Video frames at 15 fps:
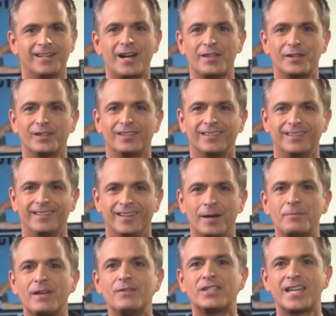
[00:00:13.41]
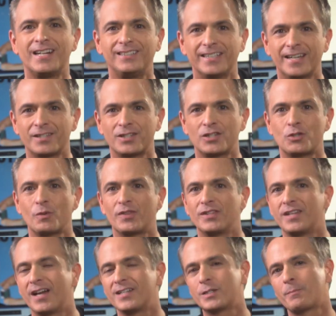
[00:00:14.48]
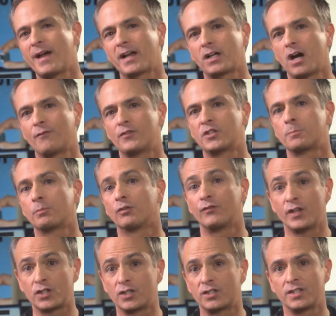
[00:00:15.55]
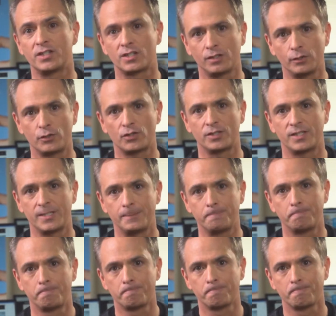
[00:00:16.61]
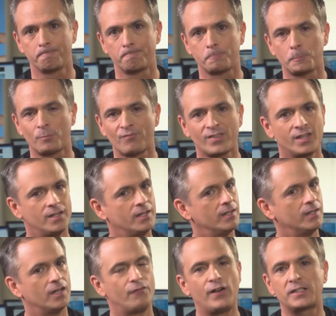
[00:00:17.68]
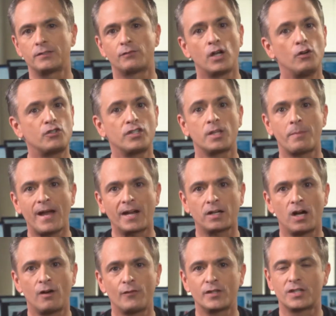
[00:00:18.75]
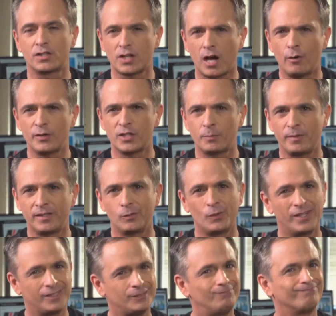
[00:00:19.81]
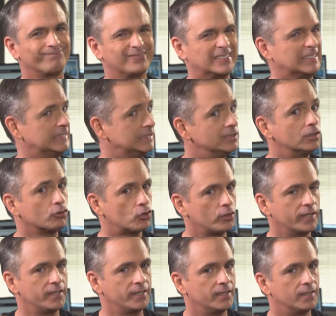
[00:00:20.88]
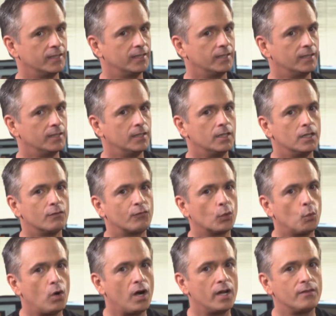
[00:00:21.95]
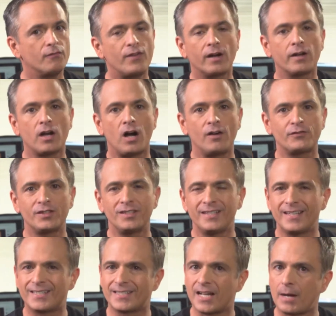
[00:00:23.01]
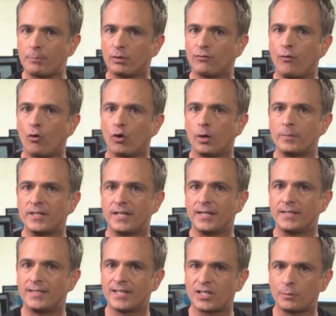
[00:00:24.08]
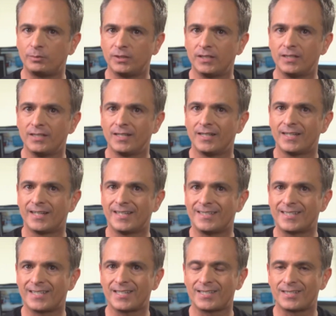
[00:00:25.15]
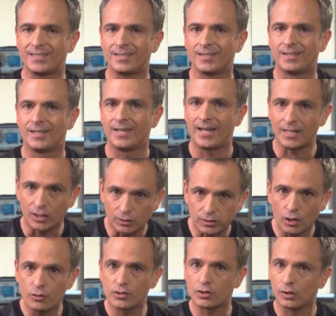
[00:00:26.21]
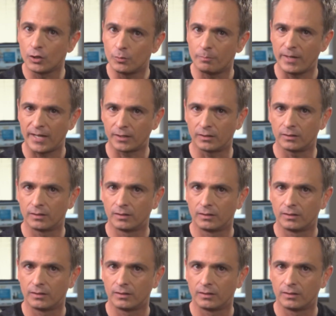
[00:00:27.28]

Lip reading: Hi there, I'm David Taliansich with the NICE Back Office Proficiency Solution Team. Effective coaching in the back office has always been, well, a little tricky. For one, very often it's not performed in a disciplined, consistent, and closed-loop manner.